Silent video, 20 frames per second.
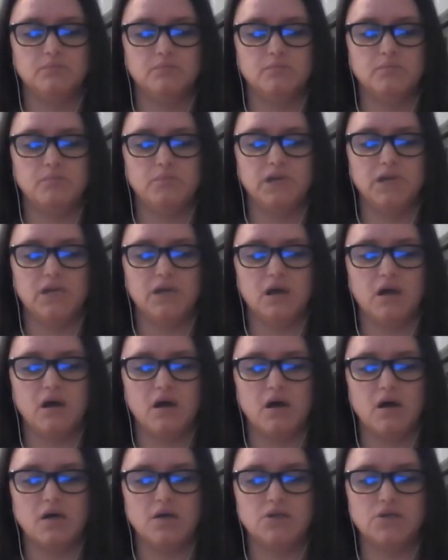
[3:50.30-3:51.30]

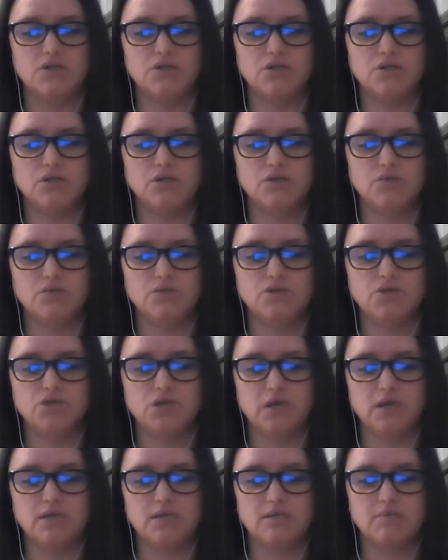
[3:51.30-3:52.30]
because you
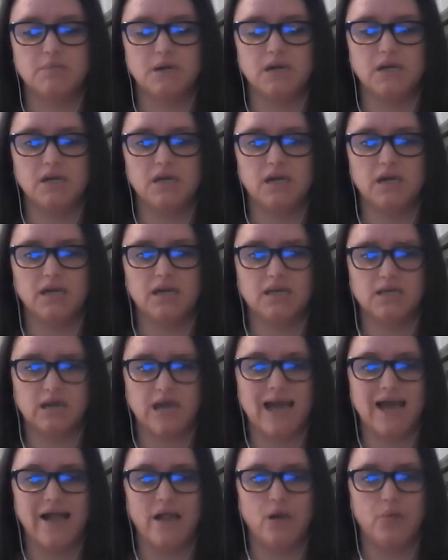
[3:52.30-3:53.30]
just might not get the
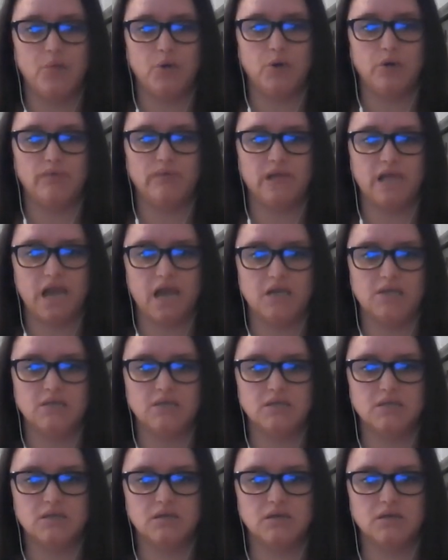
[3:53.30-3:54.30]
caliber of
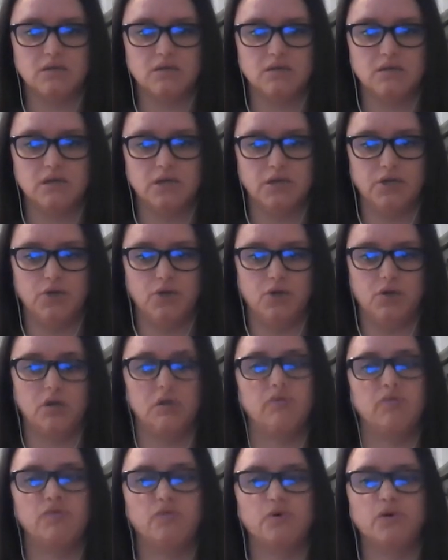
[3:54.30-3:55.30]
guests that you're looking
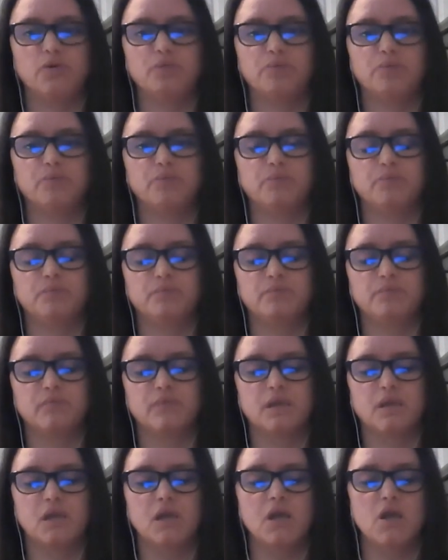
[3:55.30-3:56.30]
for.
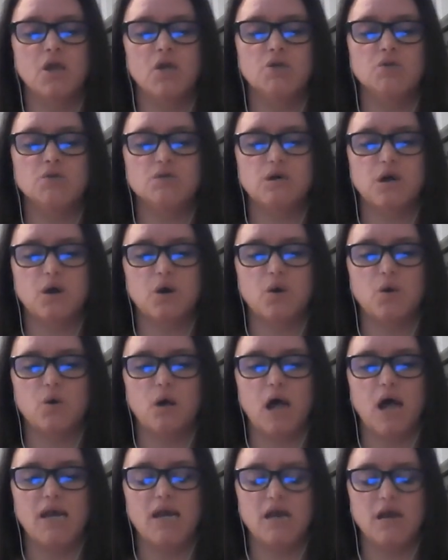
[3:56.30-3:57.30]
So
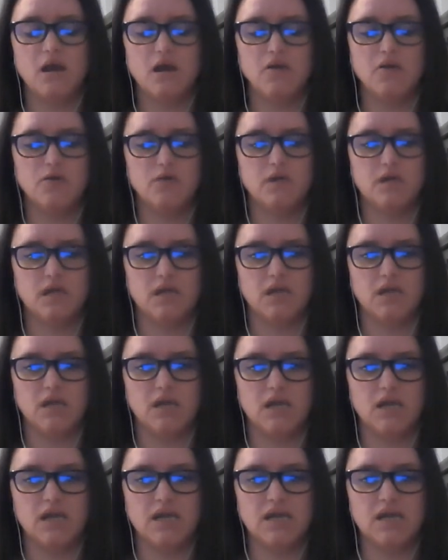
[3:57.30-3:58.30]
another thing
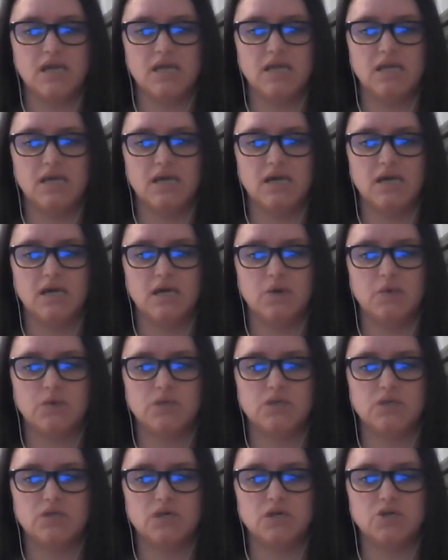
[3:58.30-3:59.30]
that I
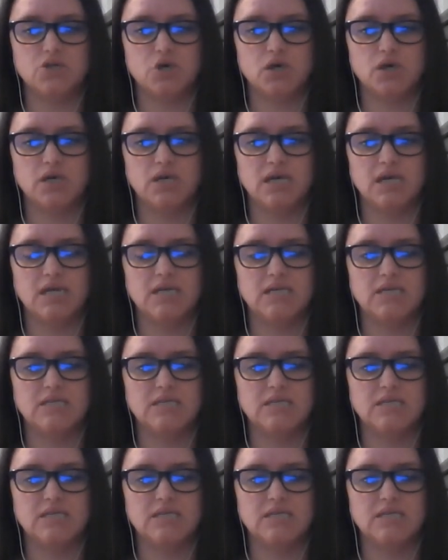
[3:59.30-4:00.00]
wanted to touch on is